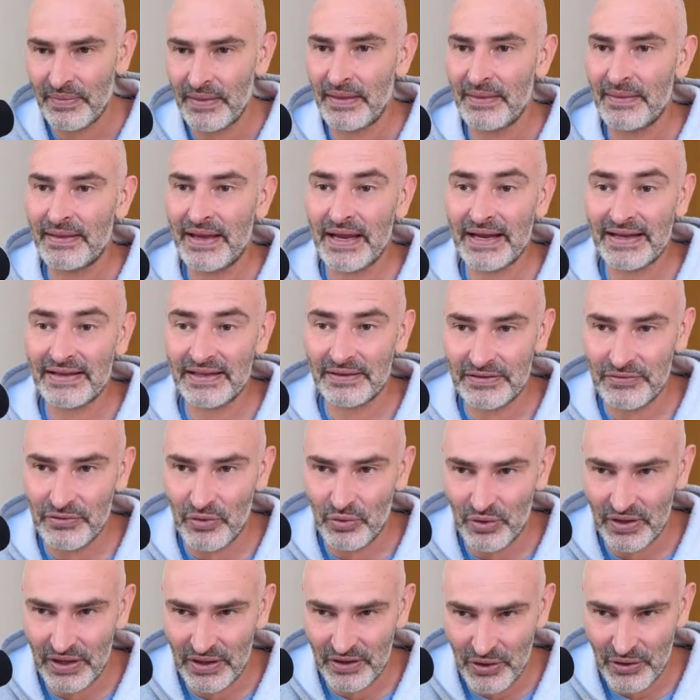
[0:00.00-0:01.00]
Knight
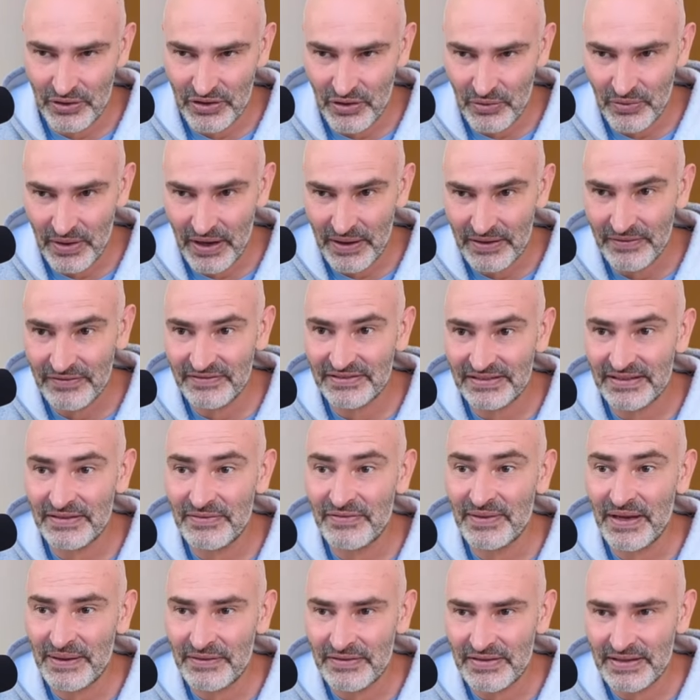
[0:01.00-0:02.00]
a4 cannot arrive,
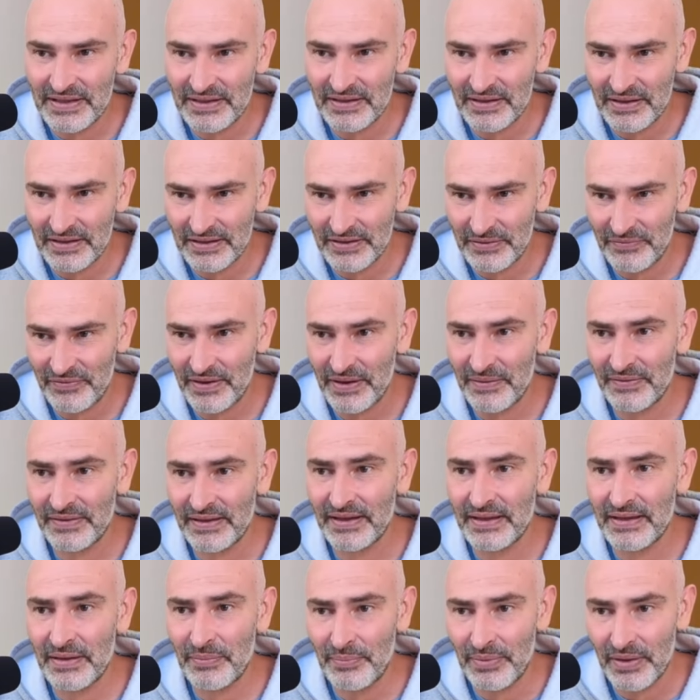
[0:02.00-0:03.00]
c5 neither, e5
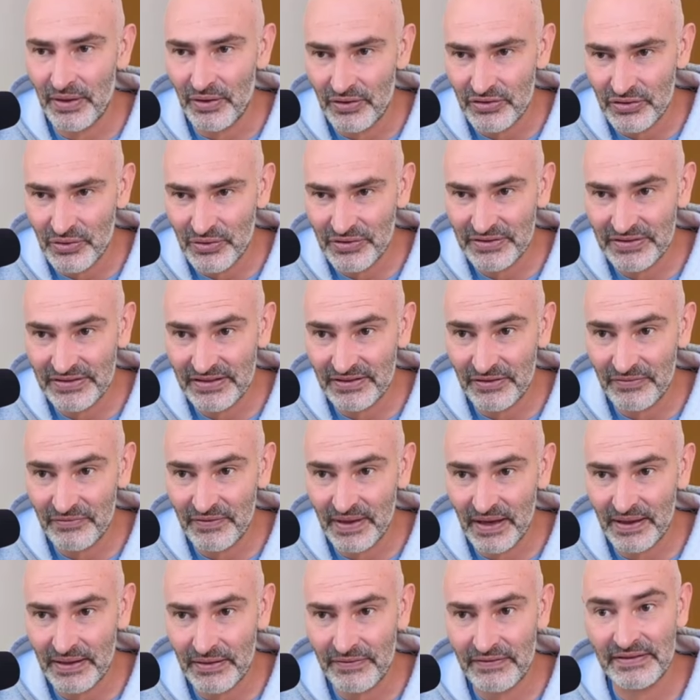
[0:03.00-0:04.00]
neither, because on
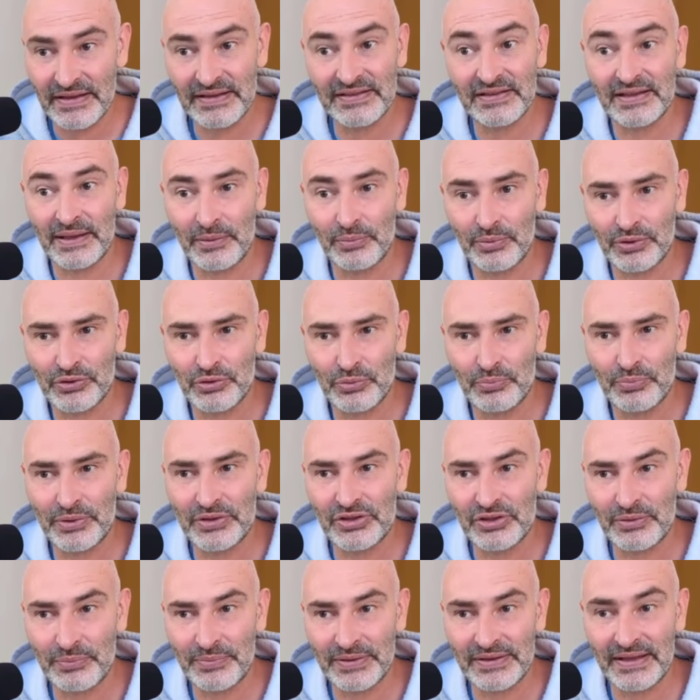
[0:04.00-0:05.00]
c5, this time we do
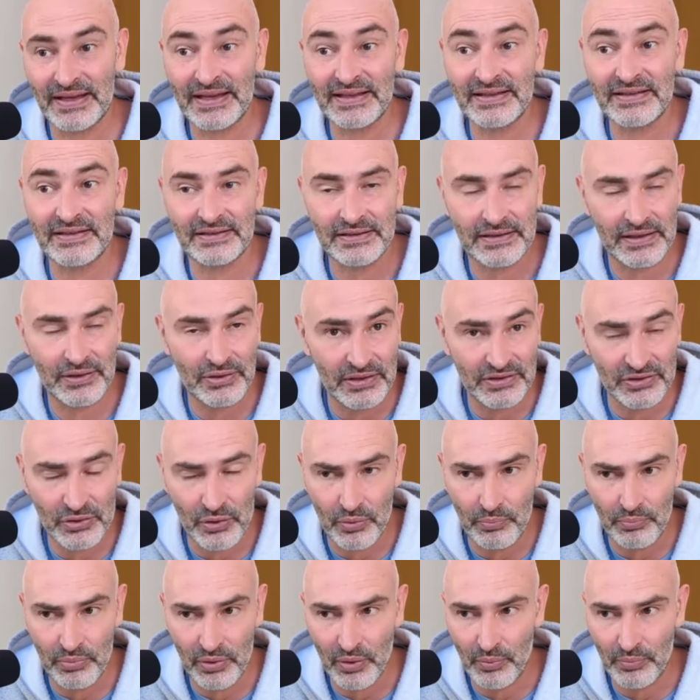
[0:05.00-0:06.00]
bishop takes, there is
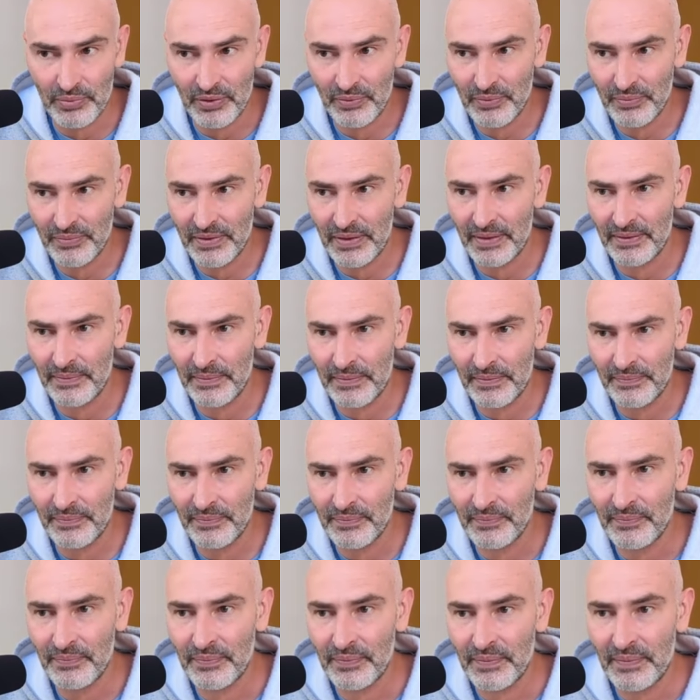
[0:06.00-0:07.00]
no problem.
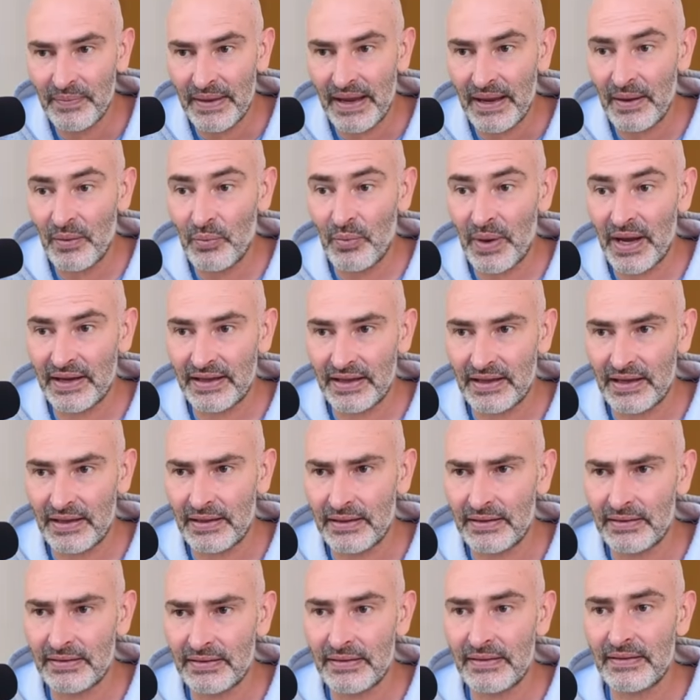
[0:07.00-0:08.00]
And white
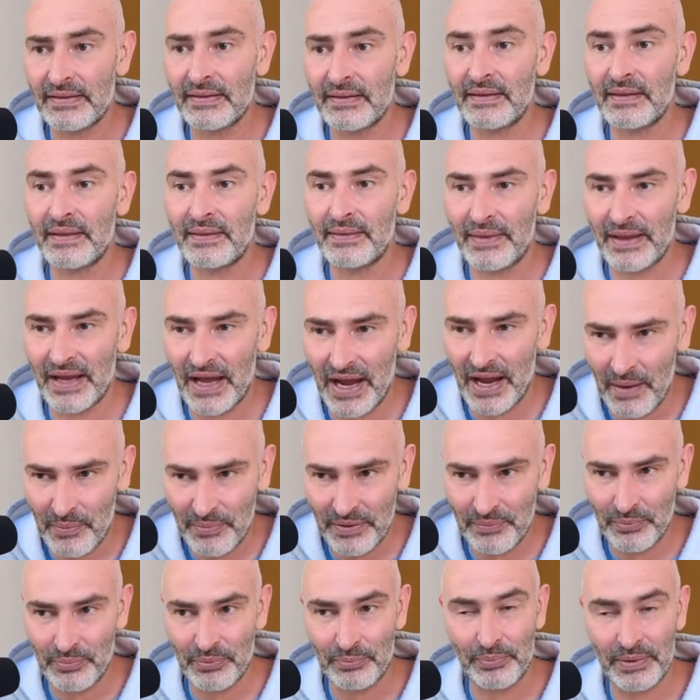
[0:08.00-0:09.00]
can
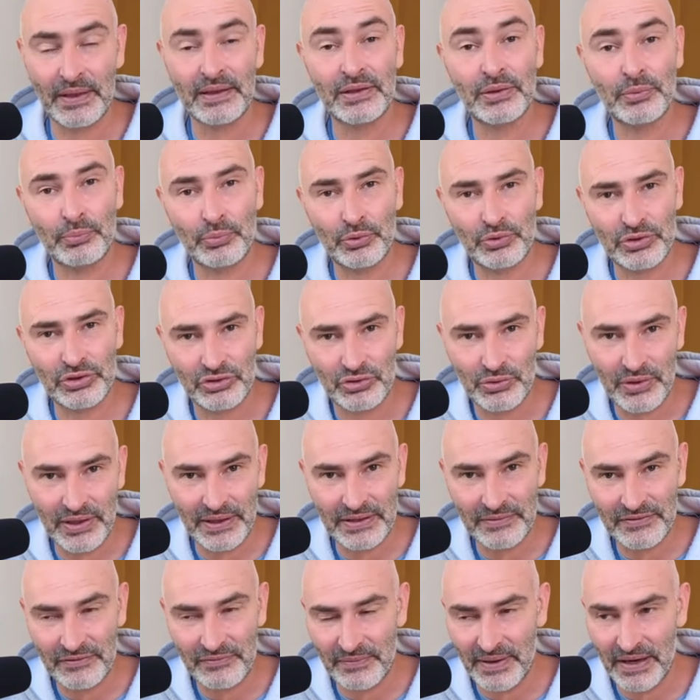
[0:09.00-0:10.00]
calmly prepare the push to
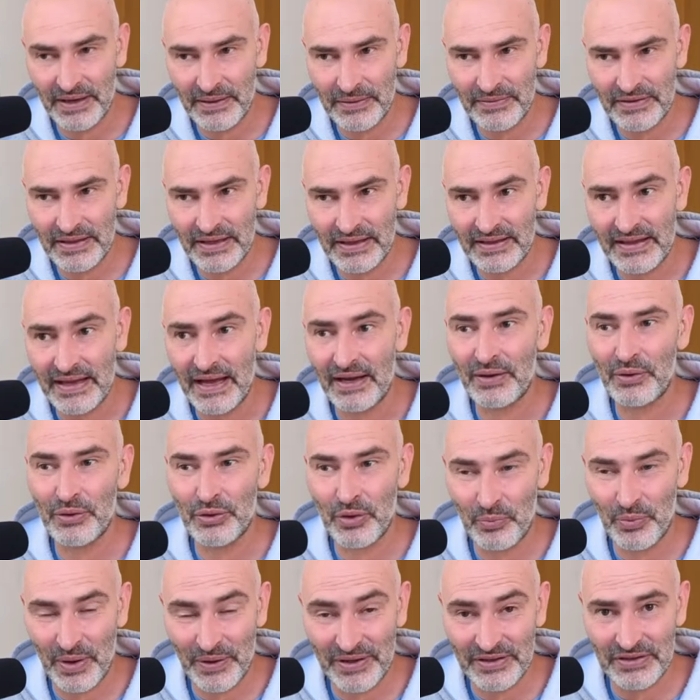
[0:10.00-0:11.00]
f5, the attack on
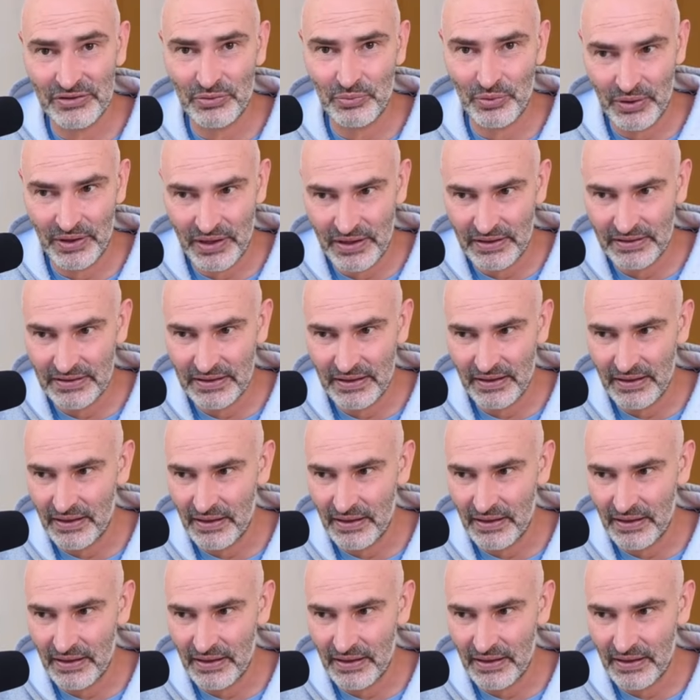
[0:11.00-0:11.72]
the white squares.